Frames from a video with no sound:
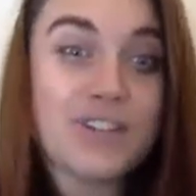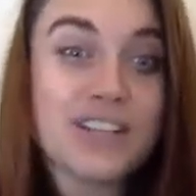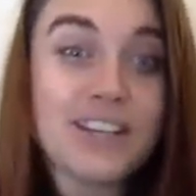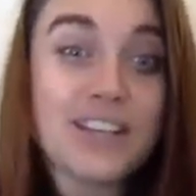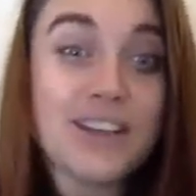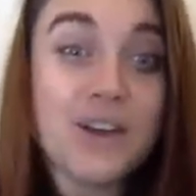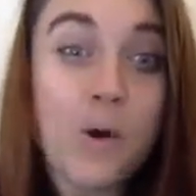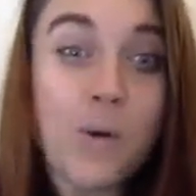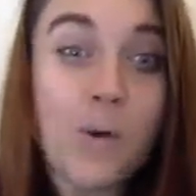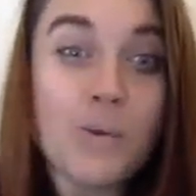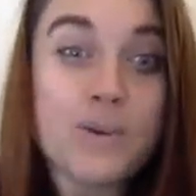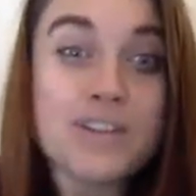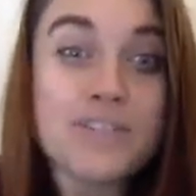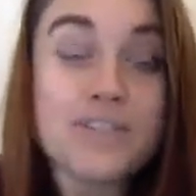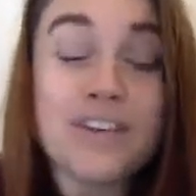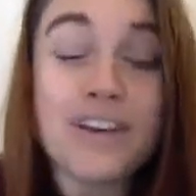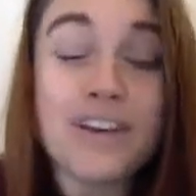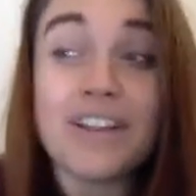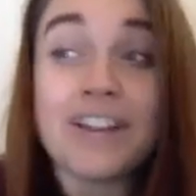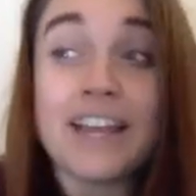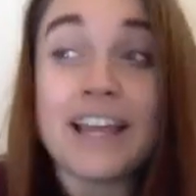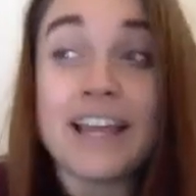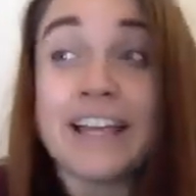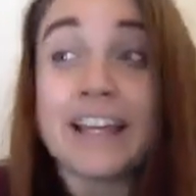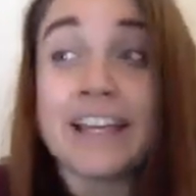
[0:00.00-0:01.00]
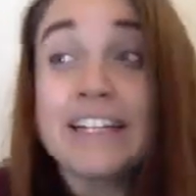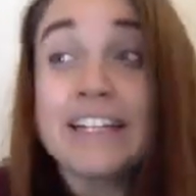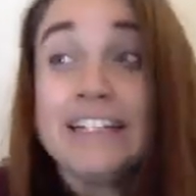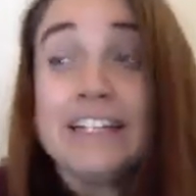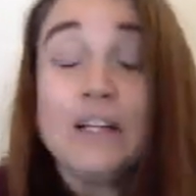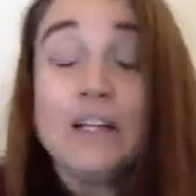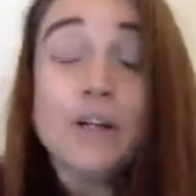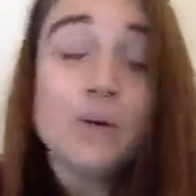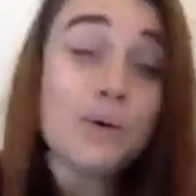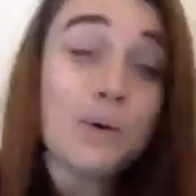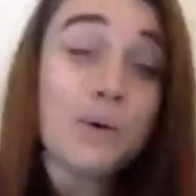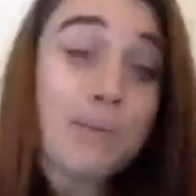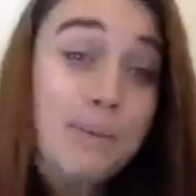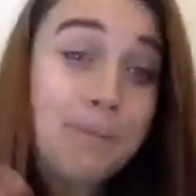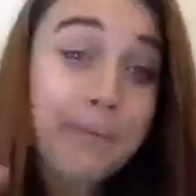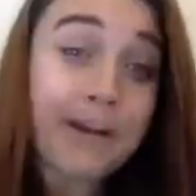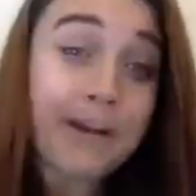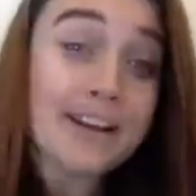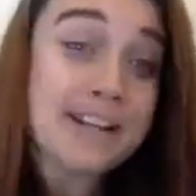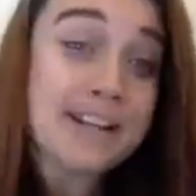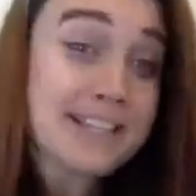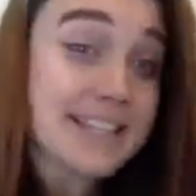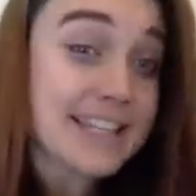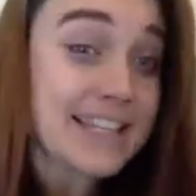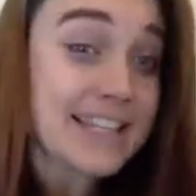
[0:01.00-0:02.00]
He always felt like, my
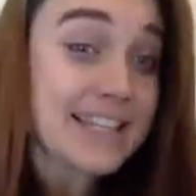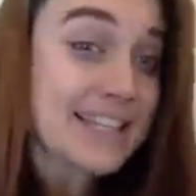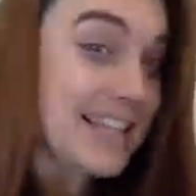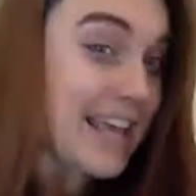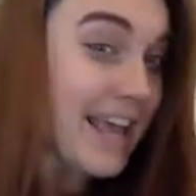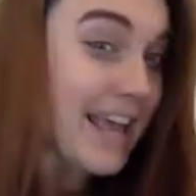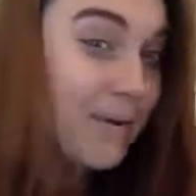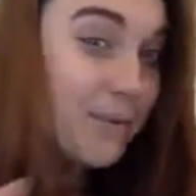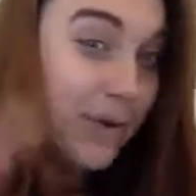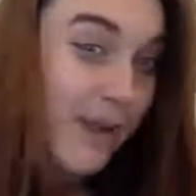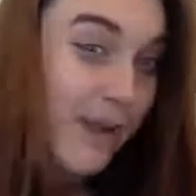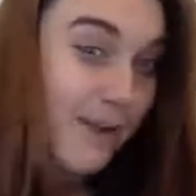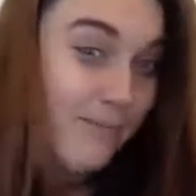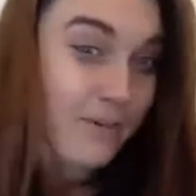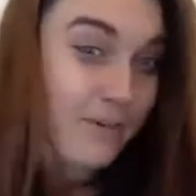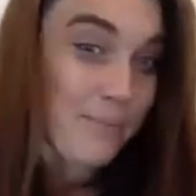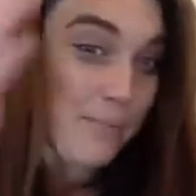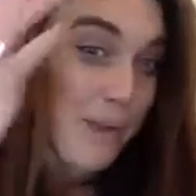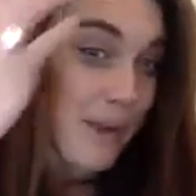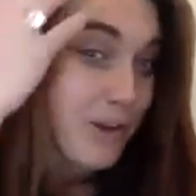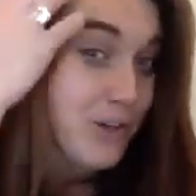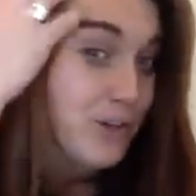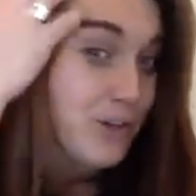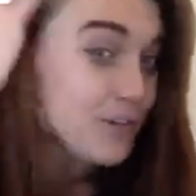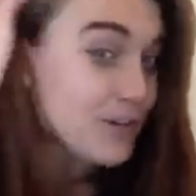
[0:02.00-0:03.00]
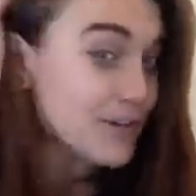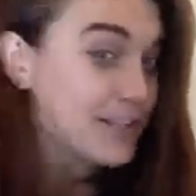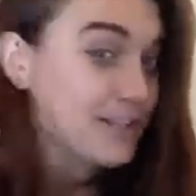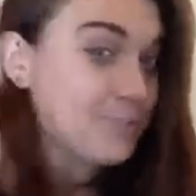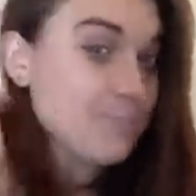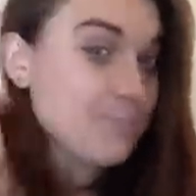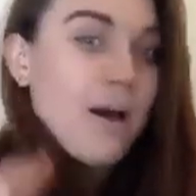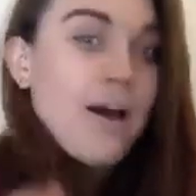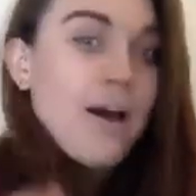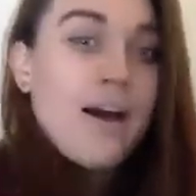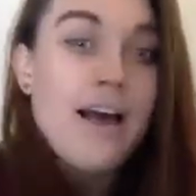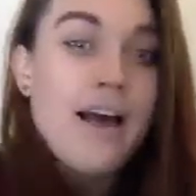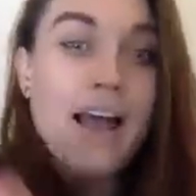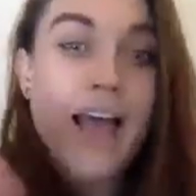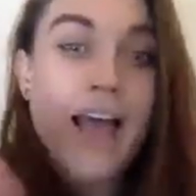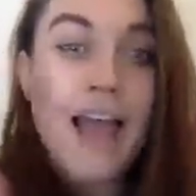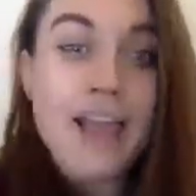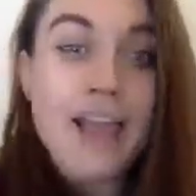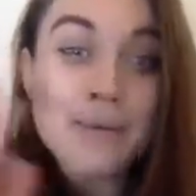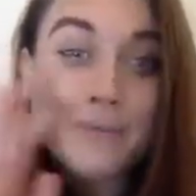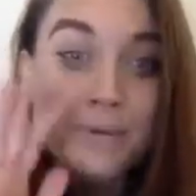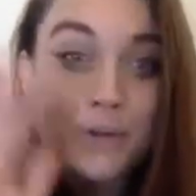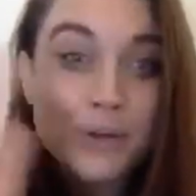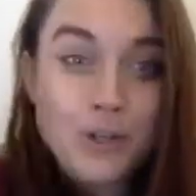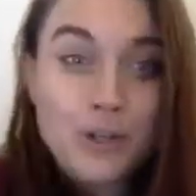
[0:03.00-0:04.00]
parents can set whatever boundaries, but
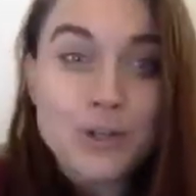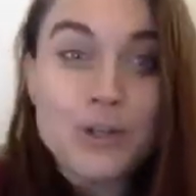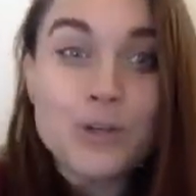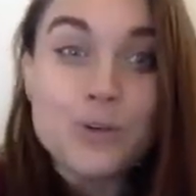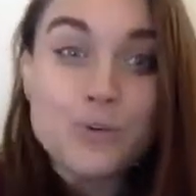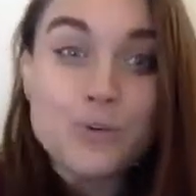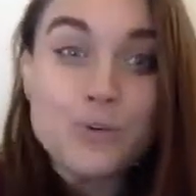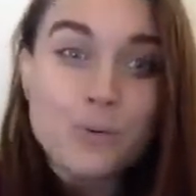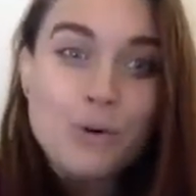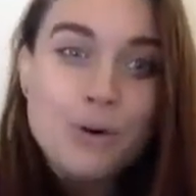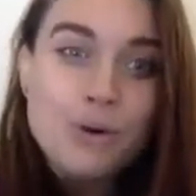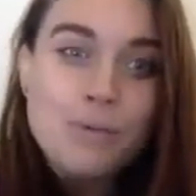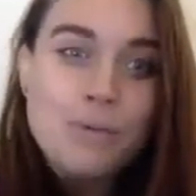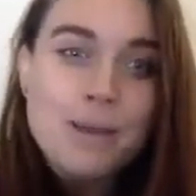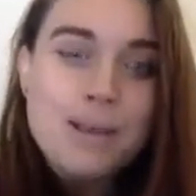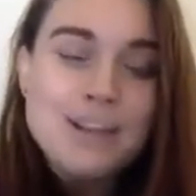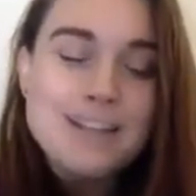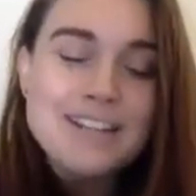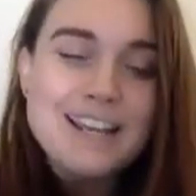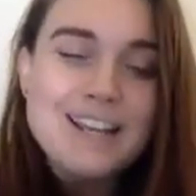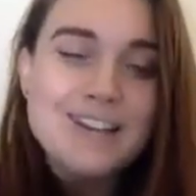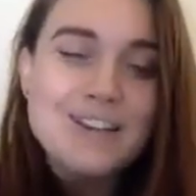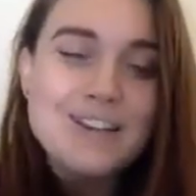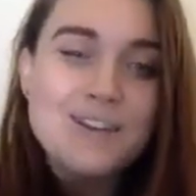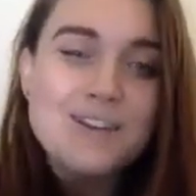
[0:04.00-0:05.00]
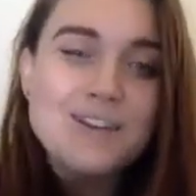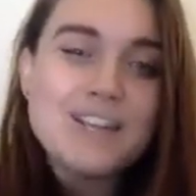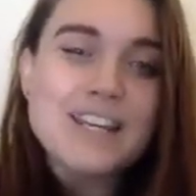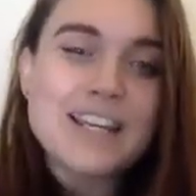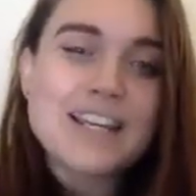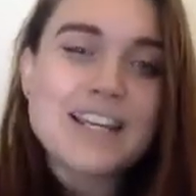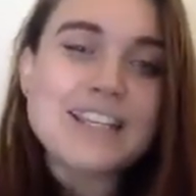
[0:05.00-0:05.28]
I'm going to know more about technology.